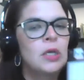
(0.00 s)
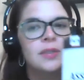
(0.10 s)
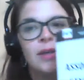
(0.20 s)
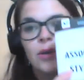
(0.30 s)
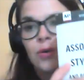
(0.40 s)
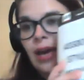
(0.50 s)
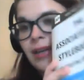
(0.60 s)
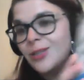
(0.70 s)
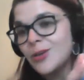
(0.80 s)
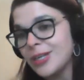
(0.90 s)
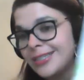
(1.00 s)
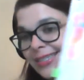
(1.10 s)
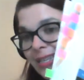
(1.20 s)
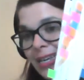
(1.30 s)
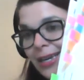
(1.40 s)
So as you can
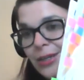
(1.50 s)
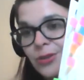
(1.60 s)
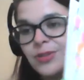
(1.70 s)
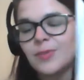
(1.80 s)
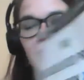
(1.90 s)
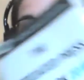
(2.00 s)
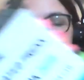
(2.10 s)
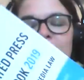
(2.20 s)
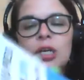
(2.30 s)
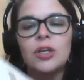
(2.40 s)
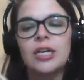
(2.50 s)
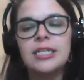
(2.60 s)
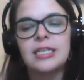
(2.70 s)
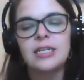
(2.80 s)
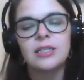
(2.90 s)
see, I use mine a
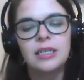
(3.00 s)
great deal.